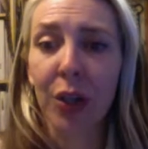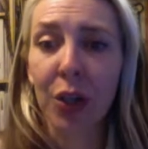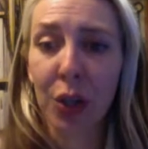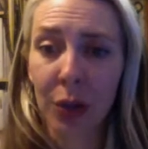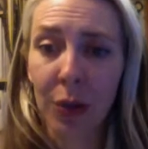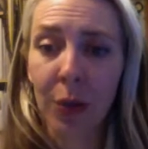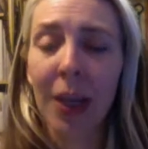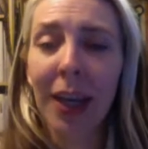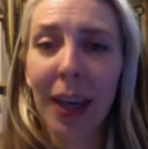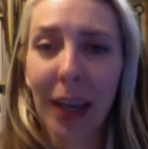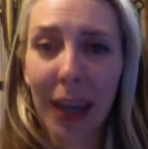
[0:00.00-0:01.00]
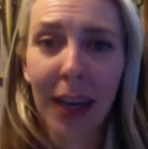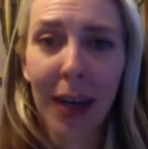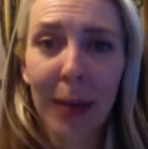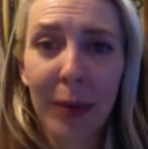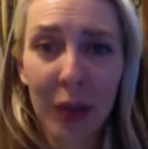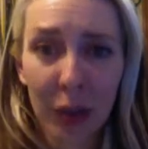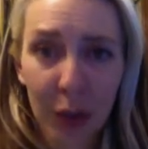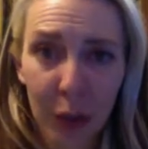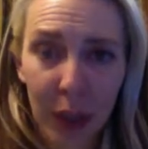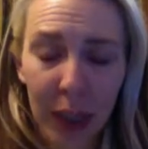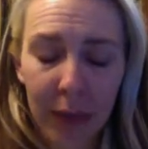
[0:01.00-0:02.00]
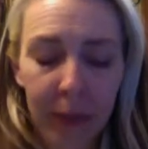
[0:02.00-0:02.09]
2? Absolutely.